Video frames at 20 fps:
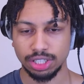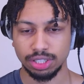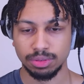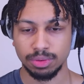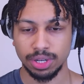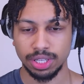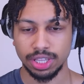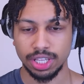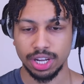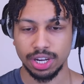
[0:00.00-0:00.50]

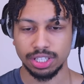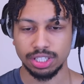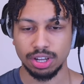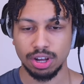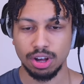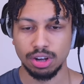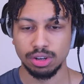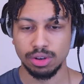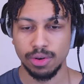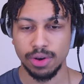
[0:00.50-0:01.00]
right there. It's
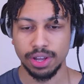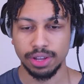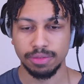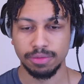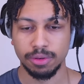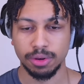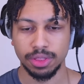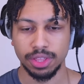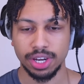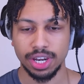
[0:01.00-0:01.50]
all going
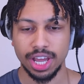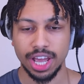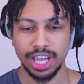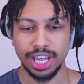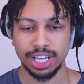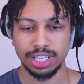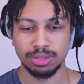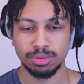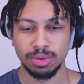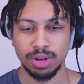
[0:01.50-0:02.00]
for the knight
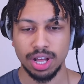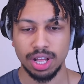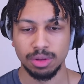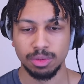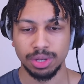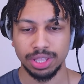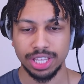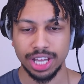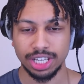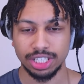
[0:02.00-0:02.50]
as well
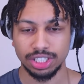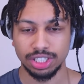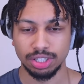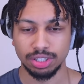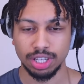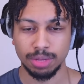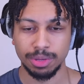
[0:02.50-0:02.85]
with that shield.